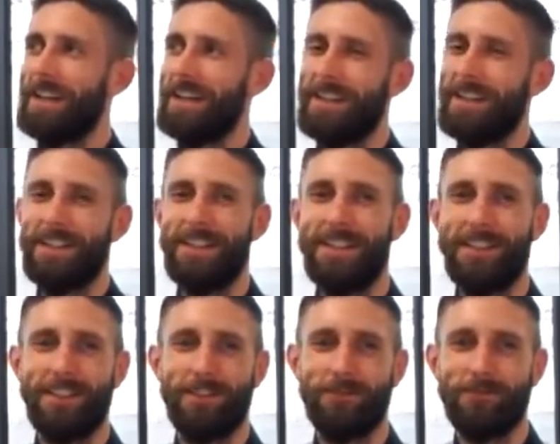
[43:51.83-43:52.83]

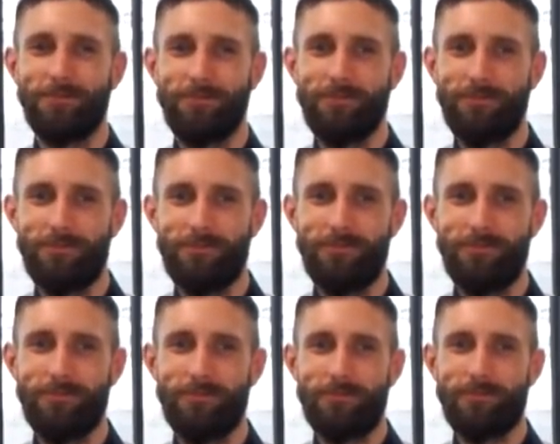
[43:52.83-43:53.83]

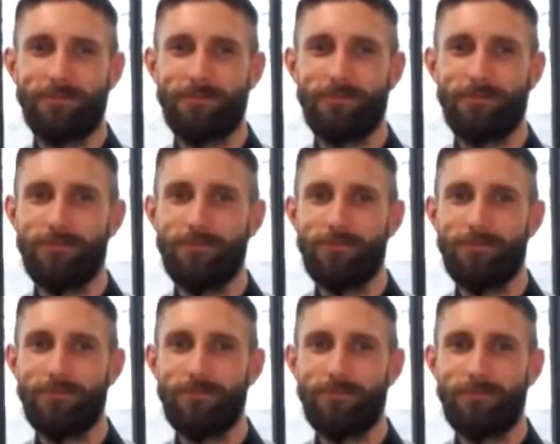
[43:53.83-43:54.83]

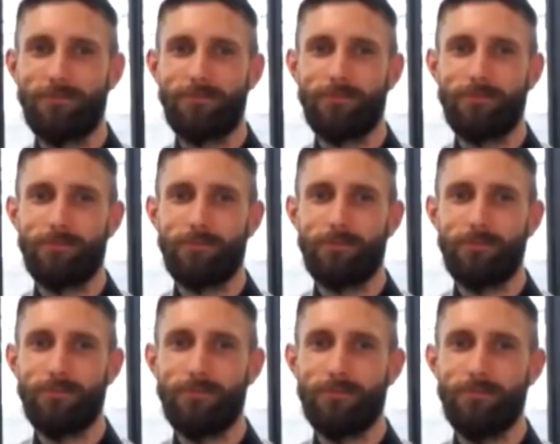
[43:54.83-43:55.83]

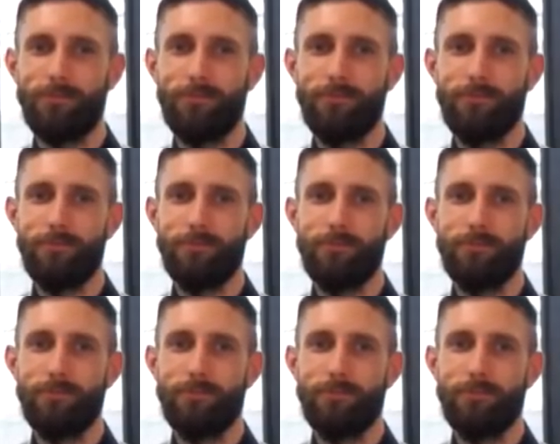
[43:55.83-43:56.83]

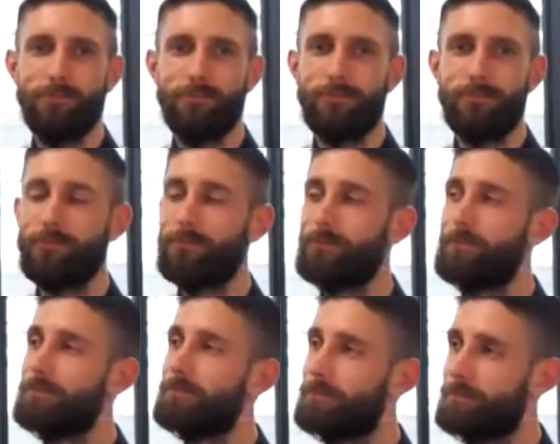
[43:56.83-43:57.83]

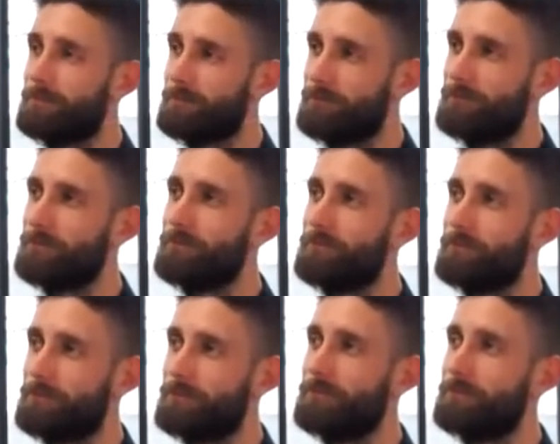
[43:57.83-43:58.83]

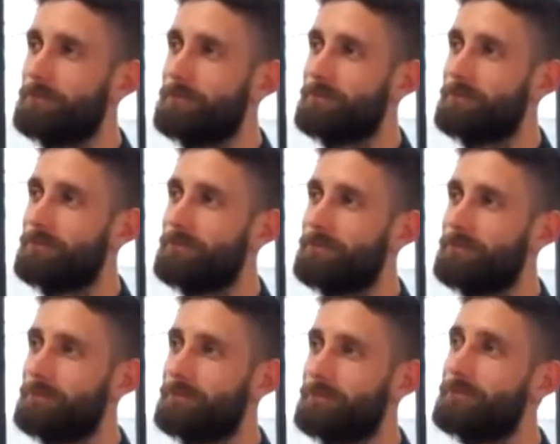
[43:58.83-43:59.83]
The person shown says nothing.